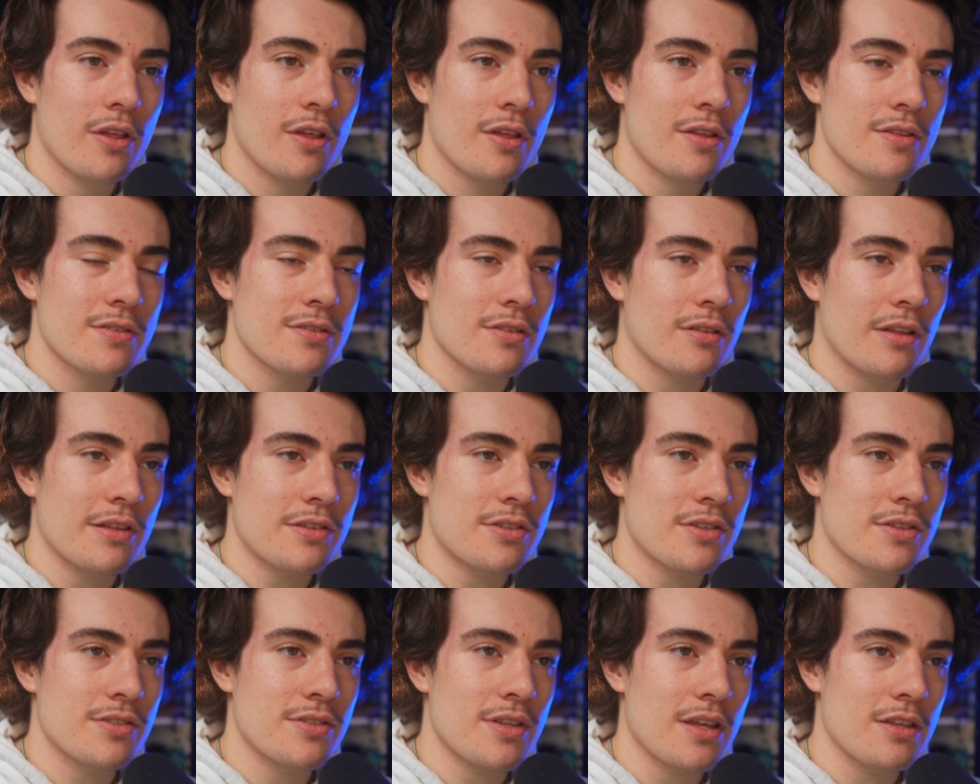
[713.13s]
So let's
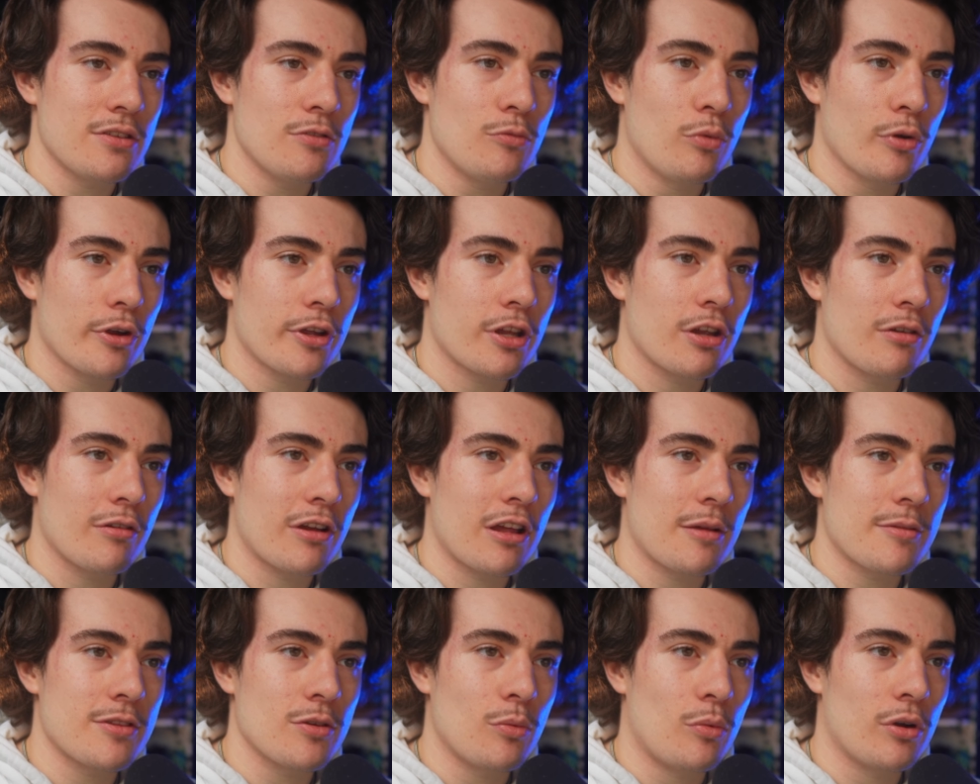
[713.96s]
just say you work your way
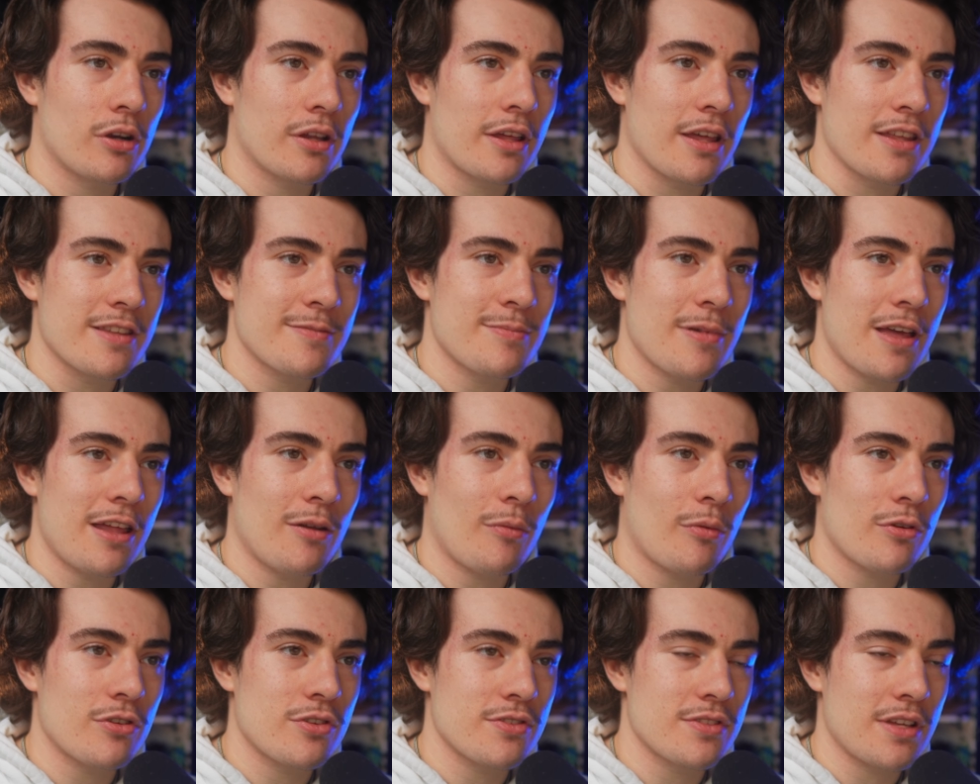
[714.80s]
up to 1K spend,
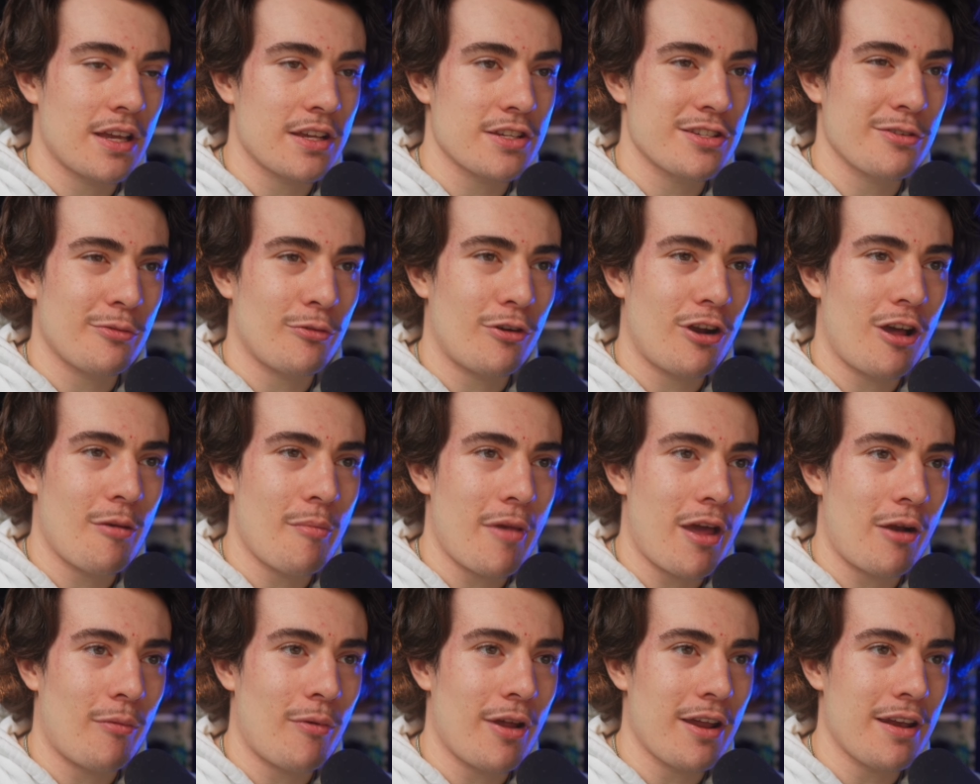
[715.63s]
which is actually where I'm
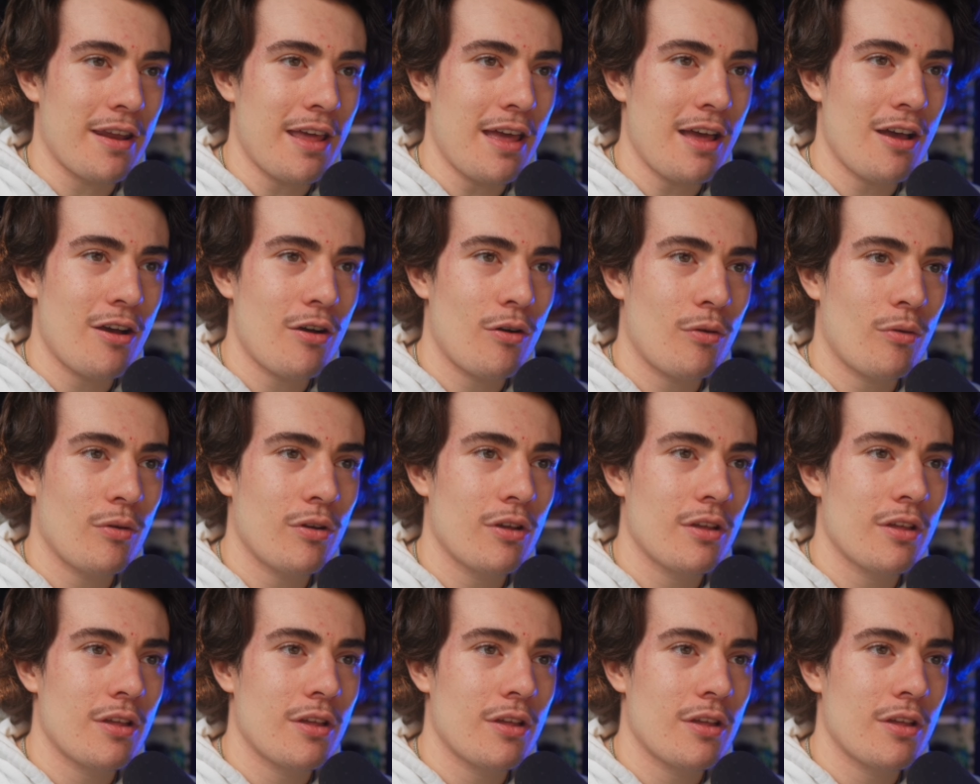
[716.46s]
at right now,